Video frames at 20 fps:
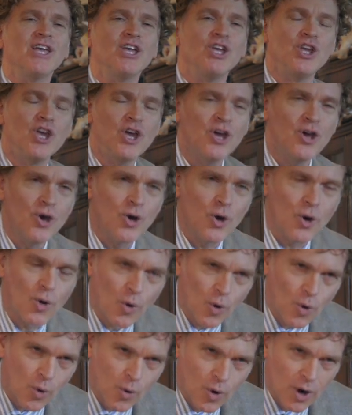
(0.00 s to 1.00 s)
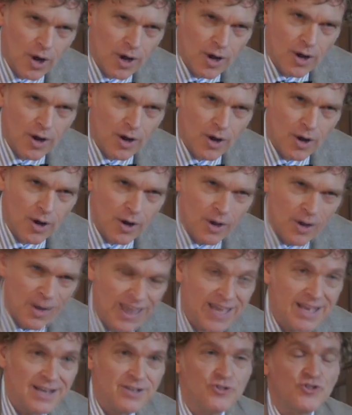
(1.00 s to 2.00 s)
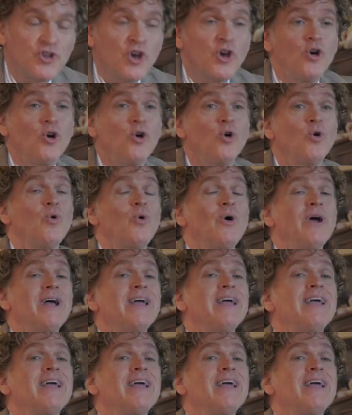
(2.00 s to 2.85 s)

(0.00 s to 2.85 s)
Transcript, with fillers: you mm-hmm. into